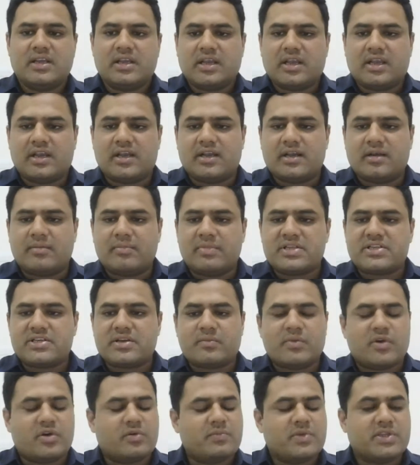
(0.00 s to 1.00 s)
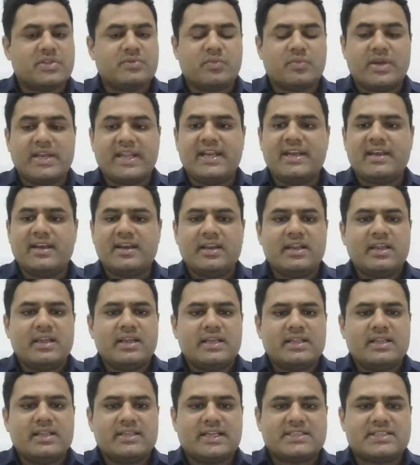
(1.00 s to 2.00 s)
Mr. Muhammad Munir,
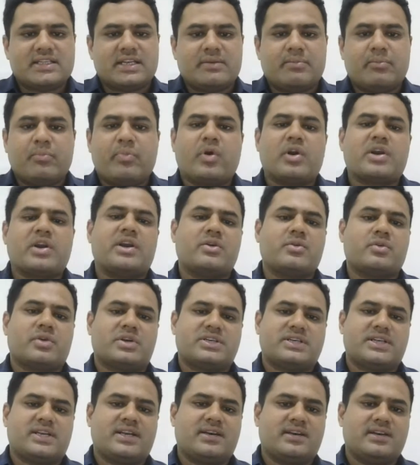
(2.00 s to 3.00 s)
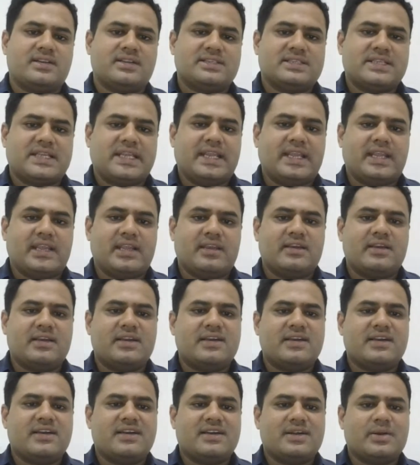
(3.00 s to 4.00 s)
that's an important question. See,
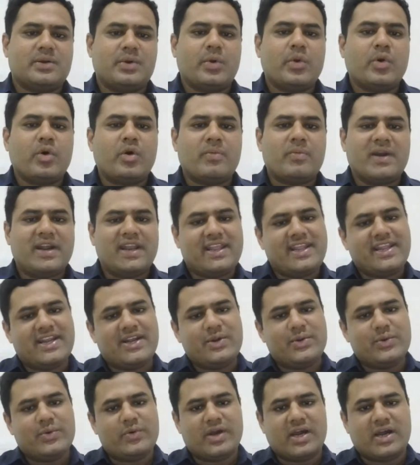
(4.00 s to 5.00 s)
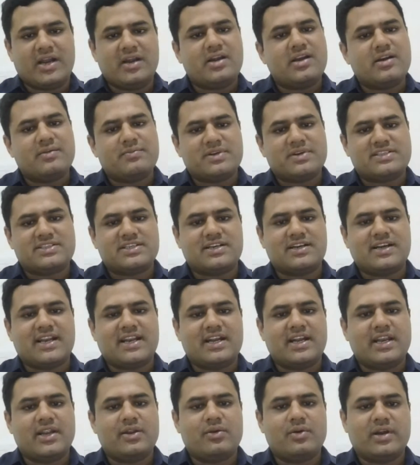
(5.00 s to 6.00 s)
nobody can do 100%
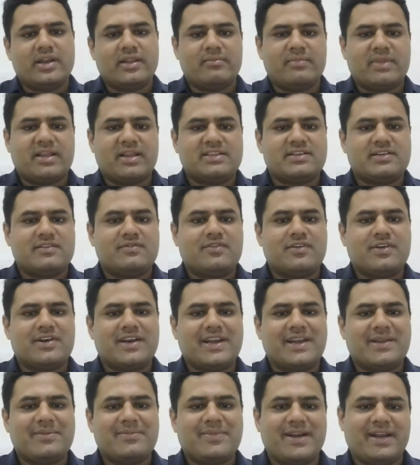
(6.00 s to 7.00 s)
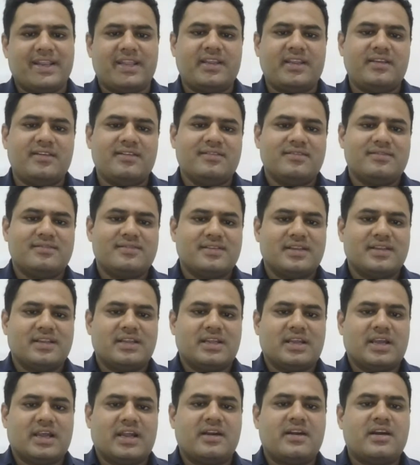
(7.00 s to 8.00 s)
diet, including myself or anybody.
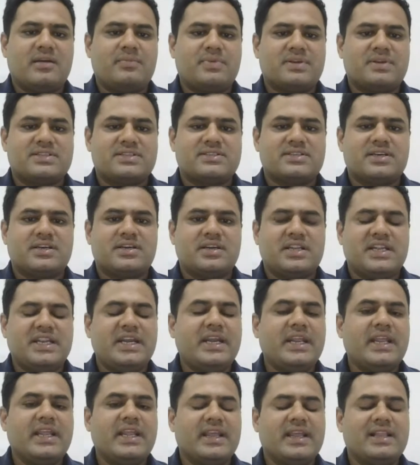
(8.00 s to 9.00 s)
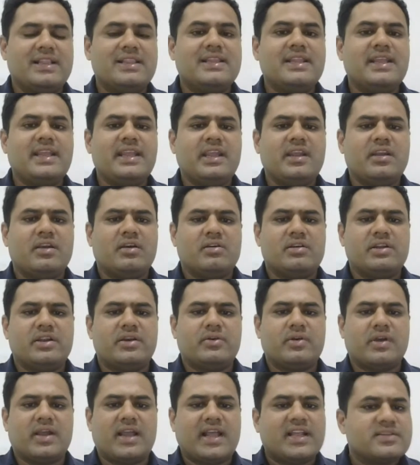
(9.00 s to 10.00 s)
100% eating healthy,
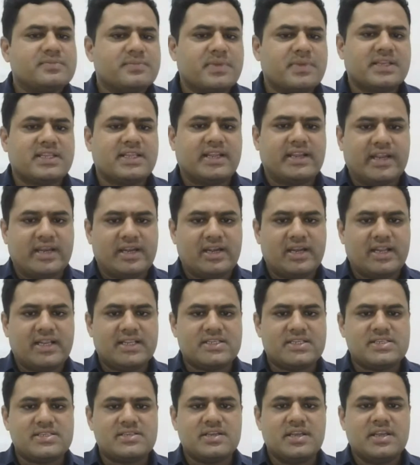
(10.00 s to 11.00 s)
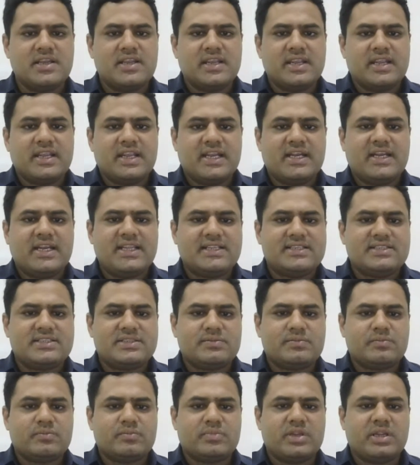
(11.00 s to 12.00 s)
as per the guidelines, it
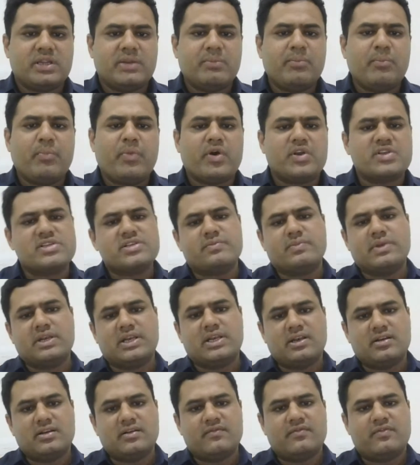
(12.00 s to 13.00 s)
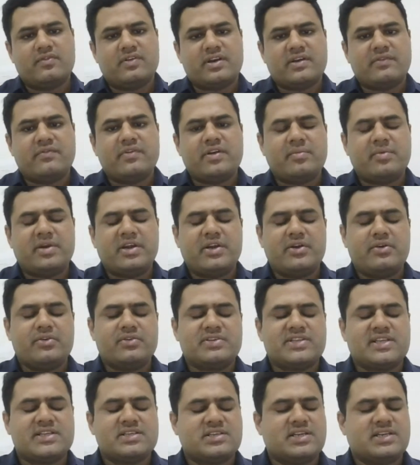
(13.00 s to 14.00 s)
is impossible for everybody to
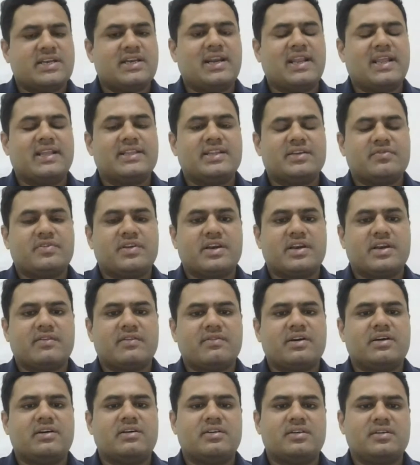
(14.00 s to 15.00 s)
sustain like that forever.